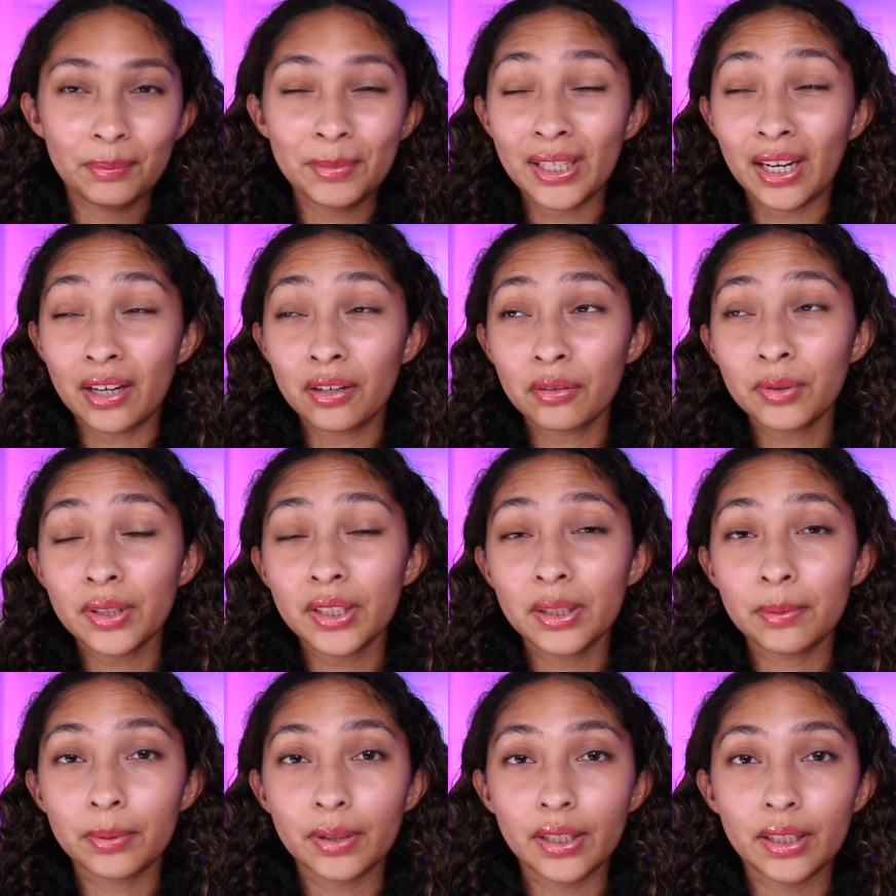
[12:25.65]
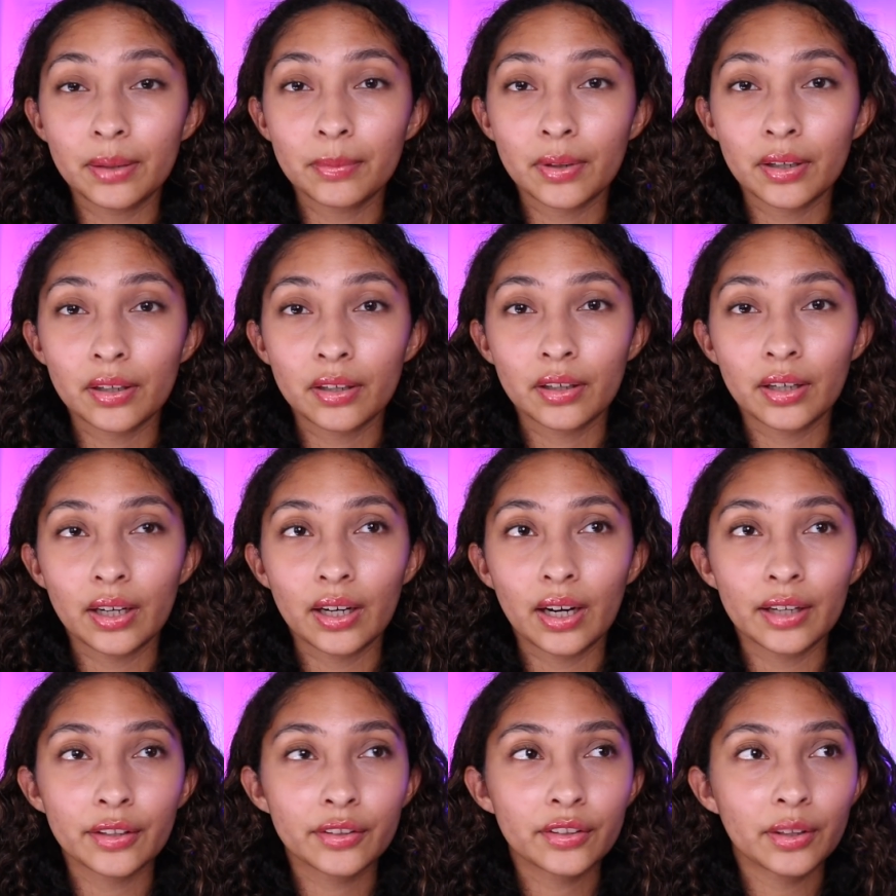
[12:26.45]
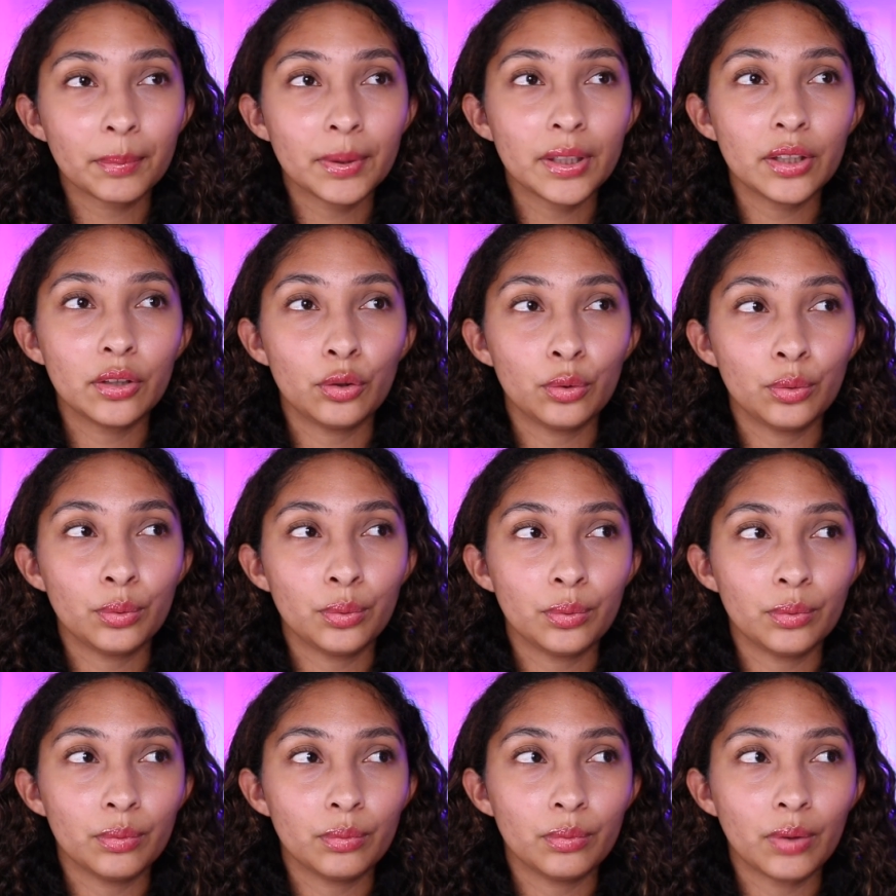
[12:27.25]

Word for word: I mean, I don't really blame her as somebody who